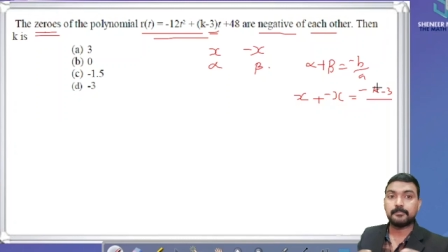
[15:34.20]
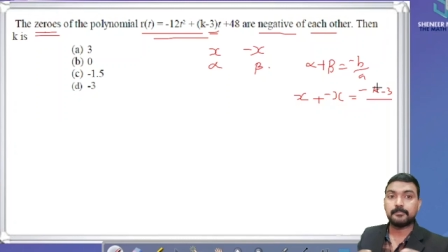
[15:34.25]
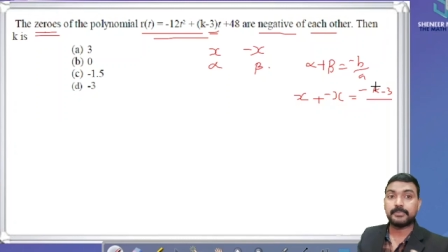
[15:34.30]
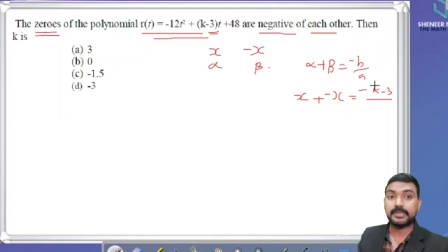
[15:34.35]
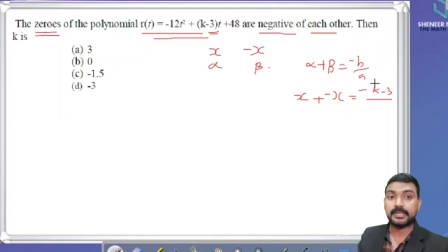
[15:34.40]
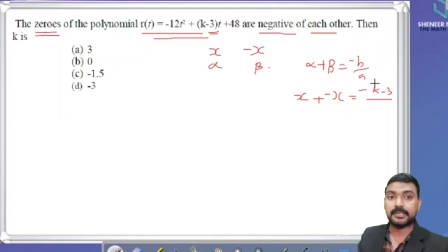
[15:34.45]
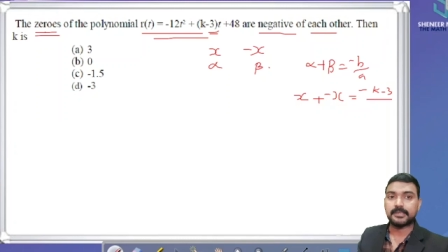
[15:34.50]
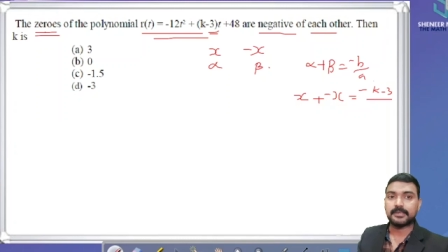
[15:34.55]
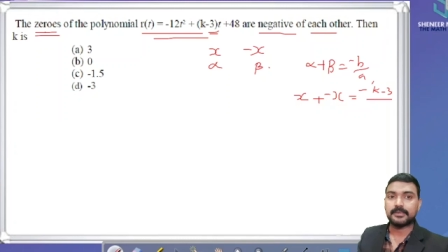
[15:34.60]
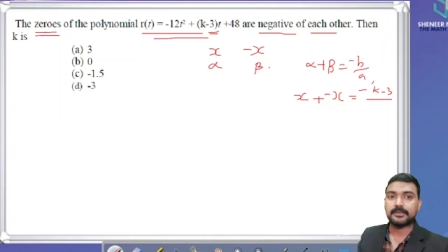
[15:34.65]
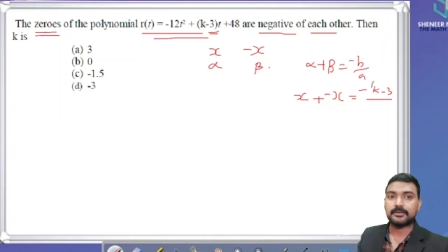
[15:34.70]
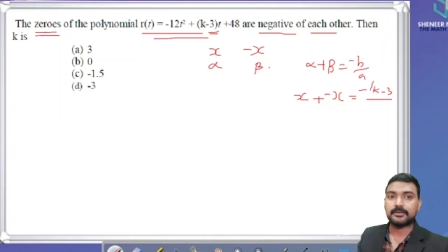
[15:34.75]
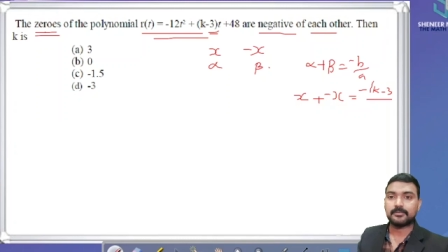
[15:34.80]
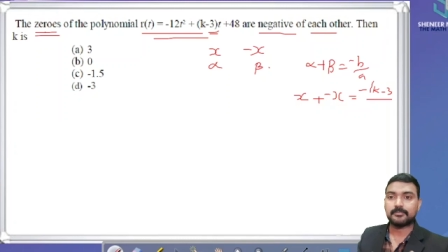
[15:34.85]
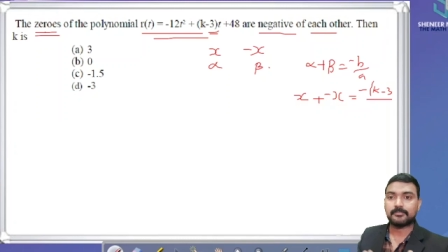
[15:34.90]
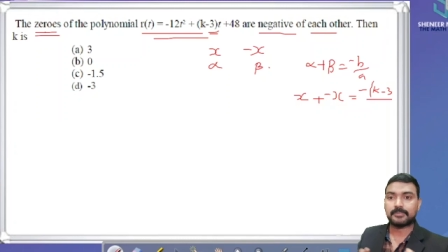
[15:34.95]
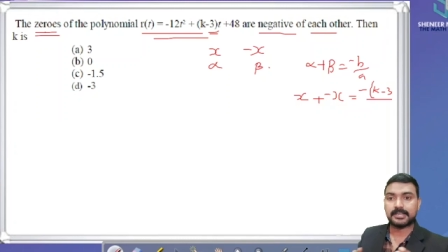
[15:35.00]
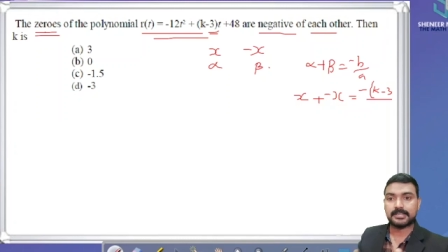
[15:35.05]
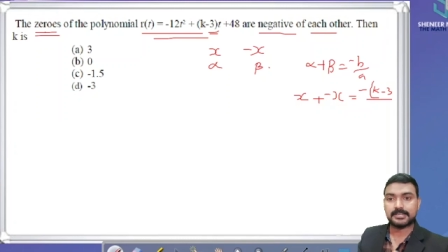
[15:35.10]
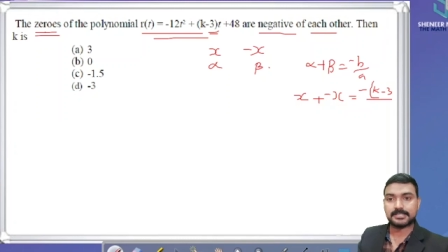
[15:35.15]
b,
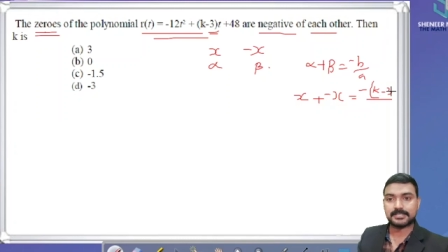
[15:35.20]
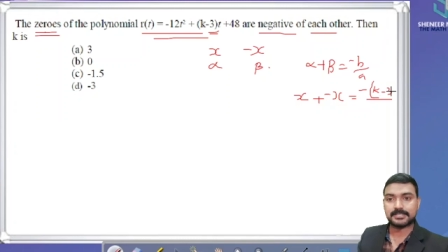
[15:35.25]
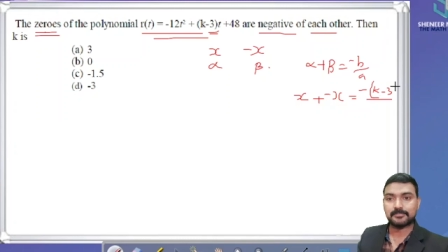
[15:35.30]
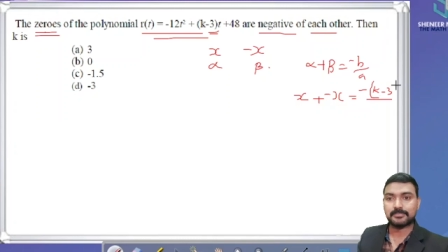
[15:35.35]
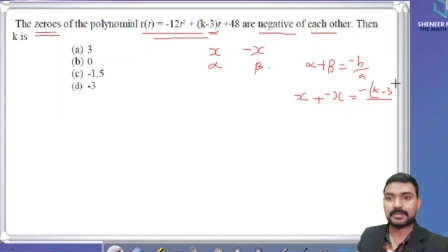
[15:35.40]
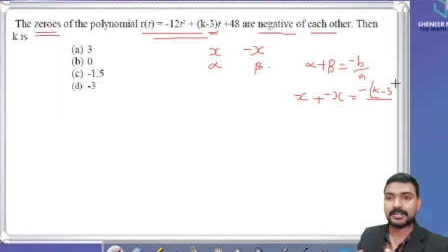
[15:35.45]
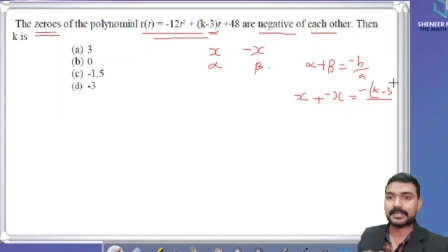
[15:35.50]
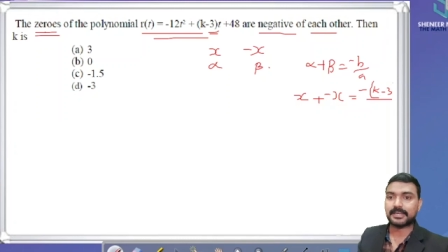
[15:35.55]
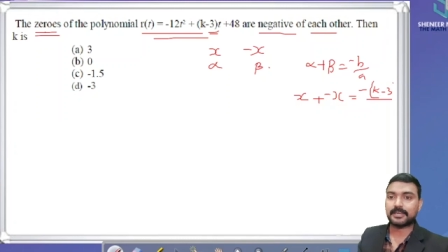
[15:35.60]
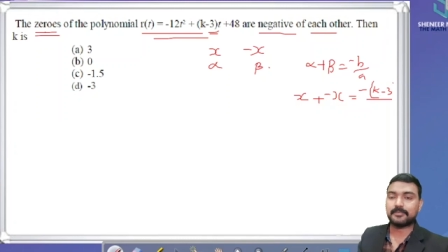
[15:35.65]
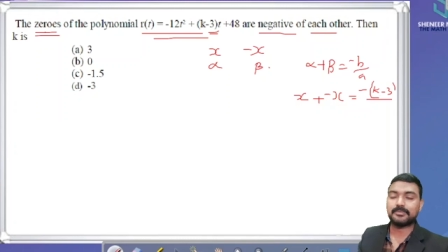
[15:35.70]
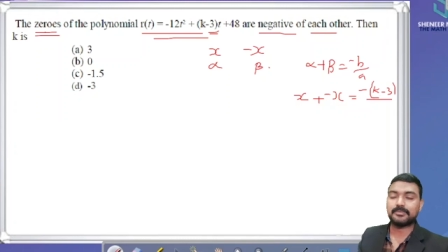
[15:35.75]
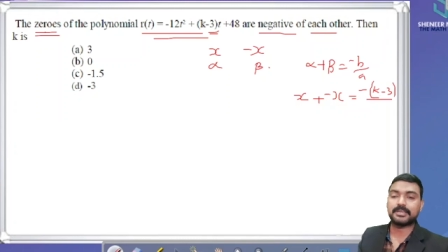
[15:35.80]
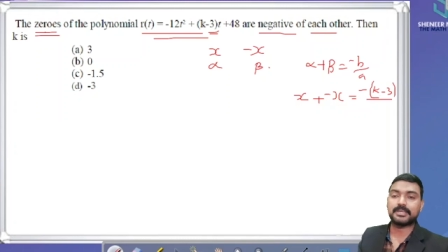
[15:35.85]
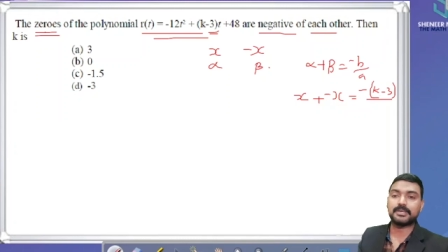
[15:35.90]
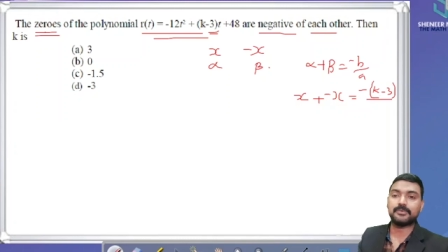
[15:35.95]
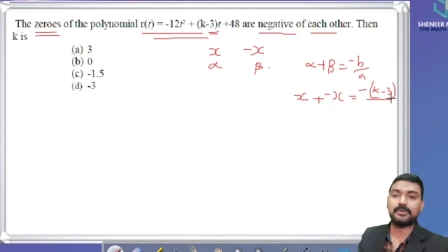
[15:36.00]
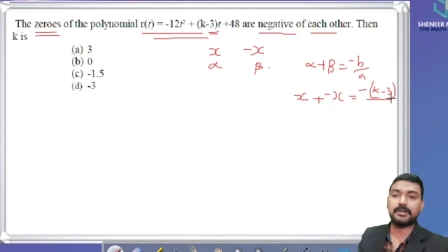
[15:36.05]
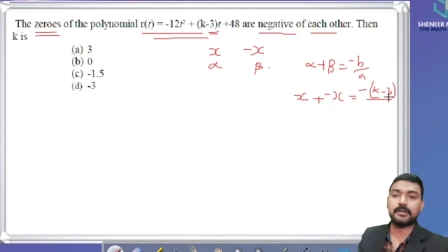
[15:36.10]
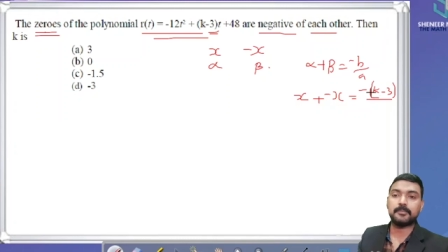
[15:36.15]
minus symbol can be
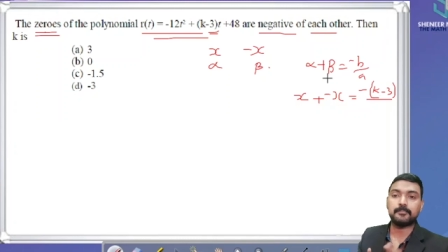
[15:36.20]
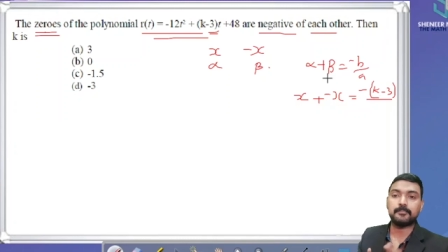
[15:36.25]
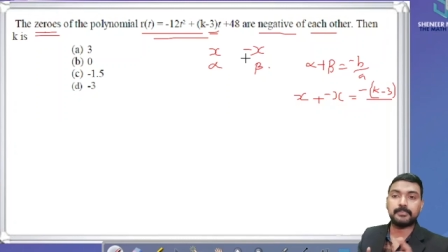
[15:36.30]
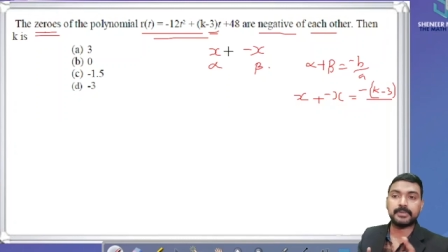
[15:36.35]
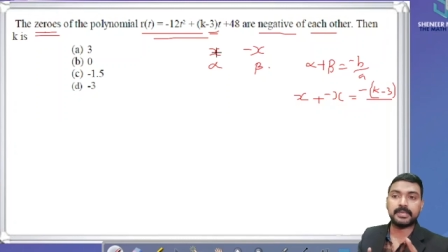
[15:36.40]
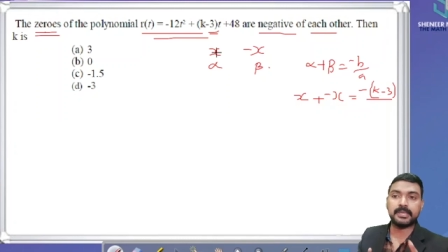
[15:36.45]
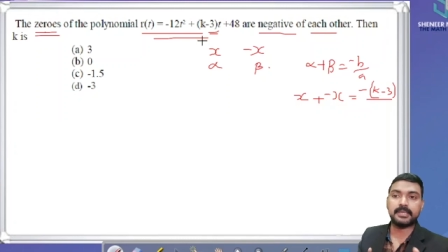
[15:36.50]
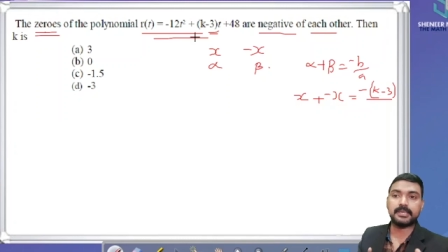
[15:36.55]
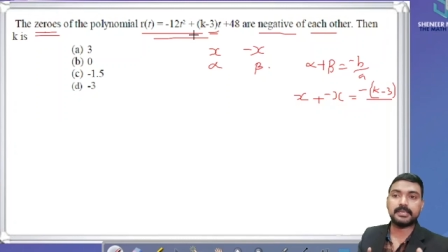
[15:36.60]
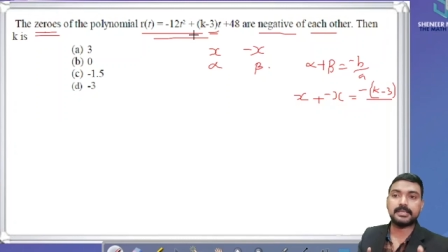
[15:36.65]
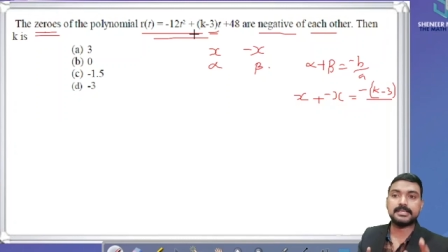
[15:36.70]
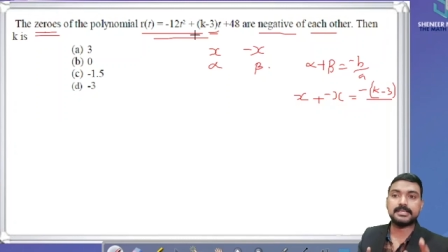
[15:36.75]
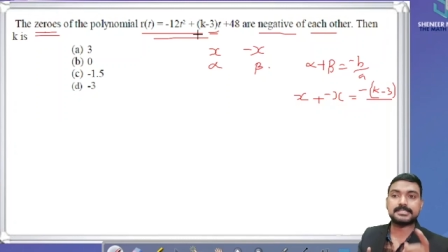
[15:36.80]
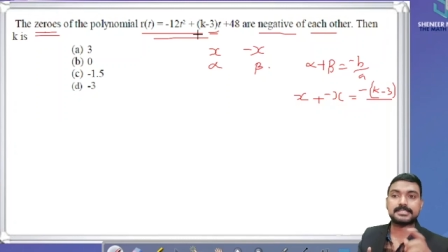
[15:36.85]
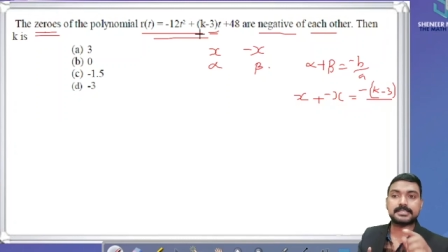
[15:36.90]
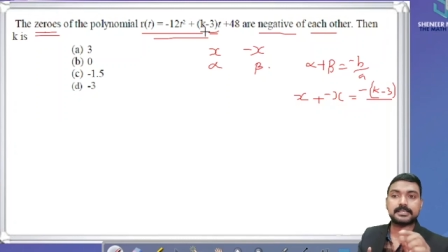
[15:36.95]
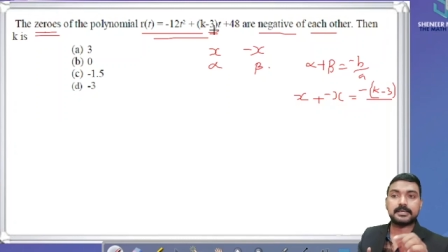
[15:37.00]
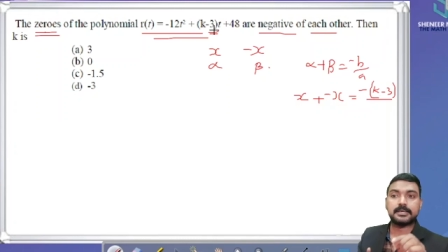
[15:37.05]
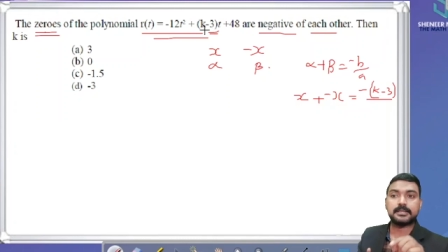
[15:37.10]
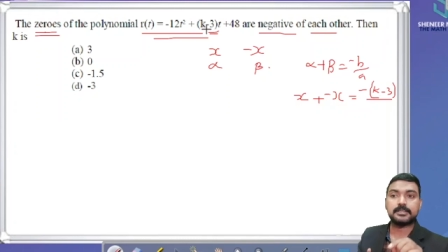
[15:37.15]
given, b
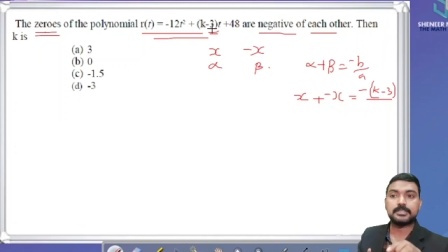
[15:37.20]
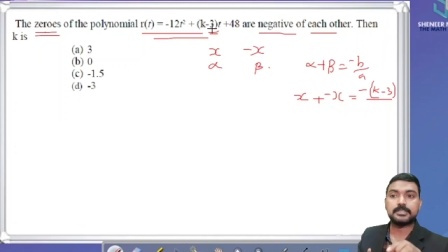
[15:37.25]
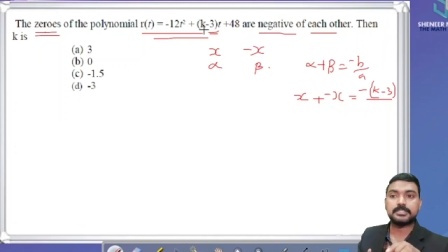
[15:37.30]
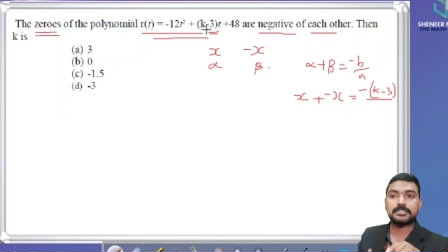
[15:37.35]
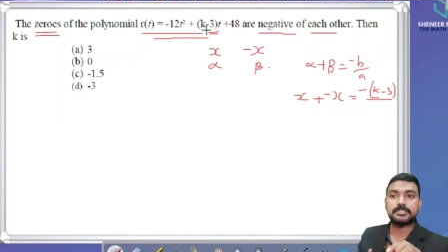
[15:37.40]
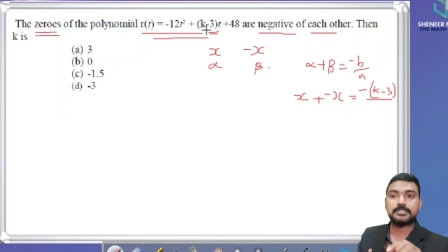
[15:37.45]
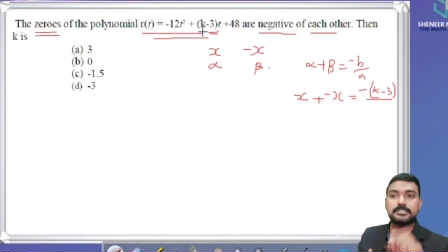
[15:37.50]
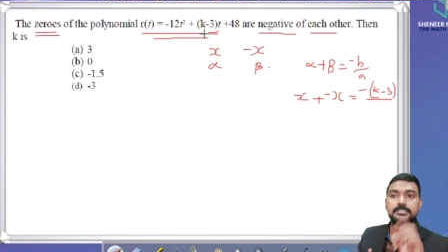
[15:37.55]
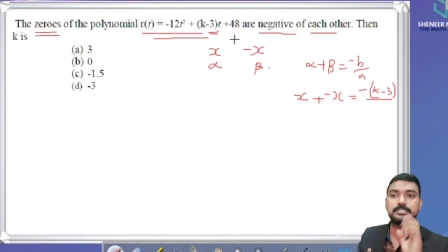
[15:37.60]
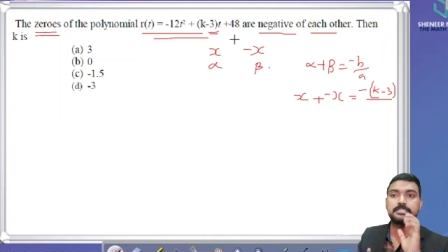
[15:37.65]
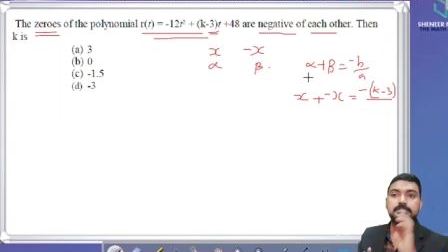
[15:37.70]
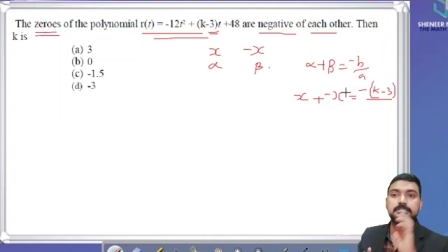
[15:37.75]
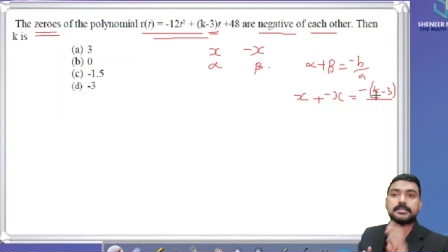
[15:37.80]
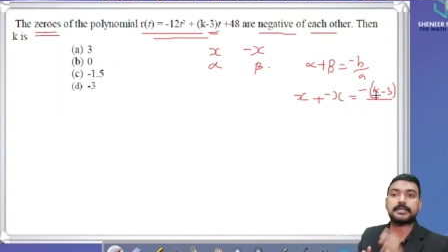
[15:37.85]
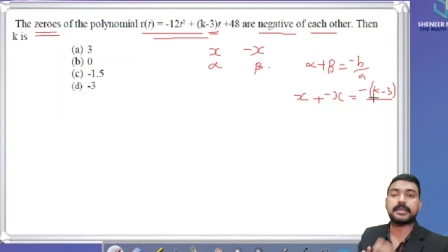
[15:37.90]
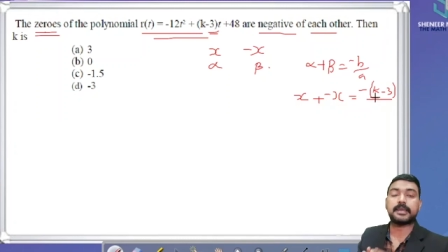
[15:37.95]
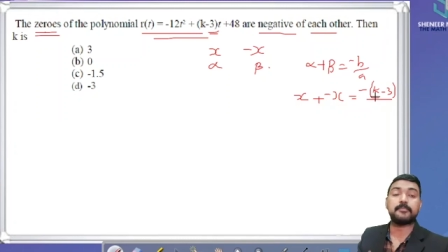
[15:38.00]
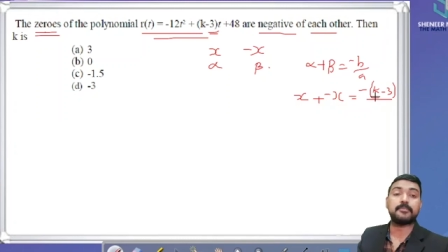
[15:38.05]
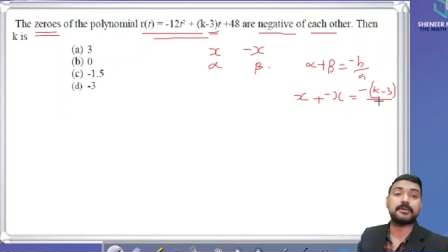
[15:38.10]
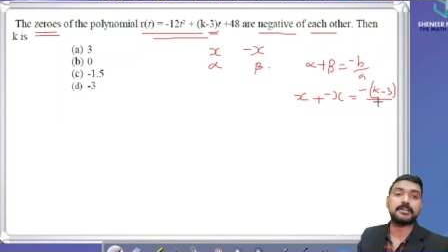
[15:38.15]
is
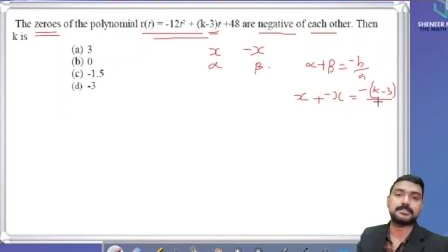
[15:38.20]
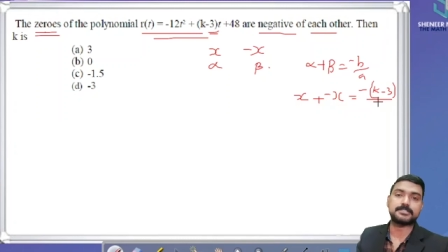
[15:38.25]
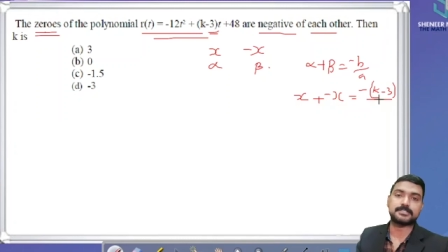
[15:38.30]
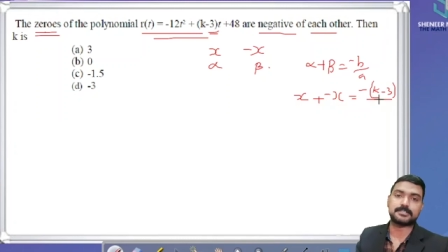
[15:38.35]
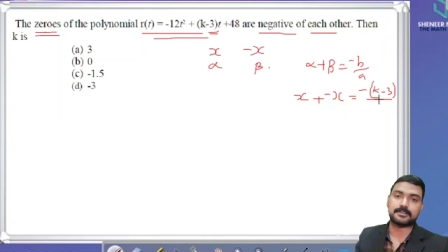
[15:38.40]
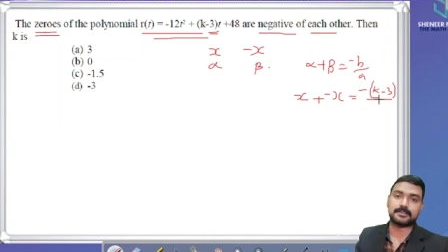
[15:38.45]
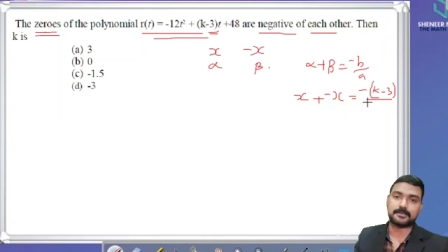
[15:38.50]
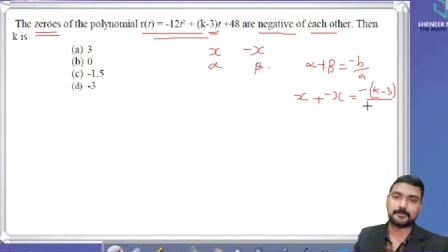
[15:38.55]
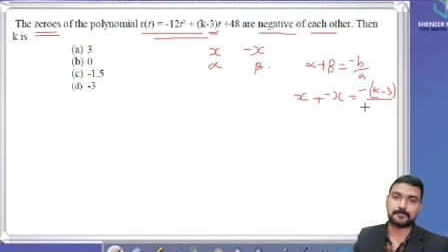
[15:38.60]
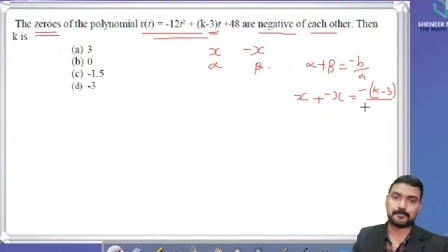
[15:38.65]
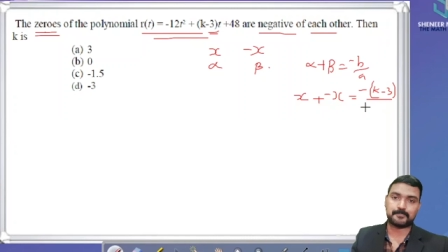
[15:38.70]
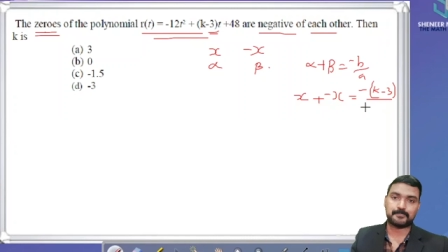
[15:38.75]
k minus 3.